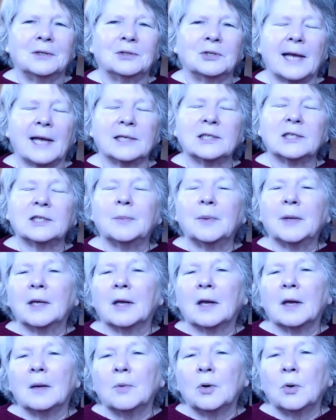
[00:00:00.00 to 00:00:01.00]
ask to
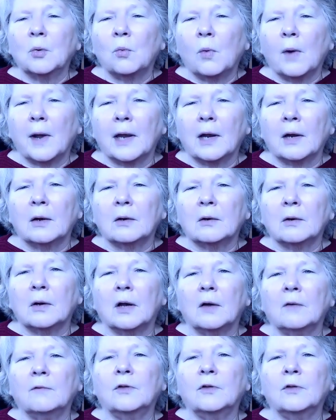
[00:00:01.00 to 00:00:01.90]
become aware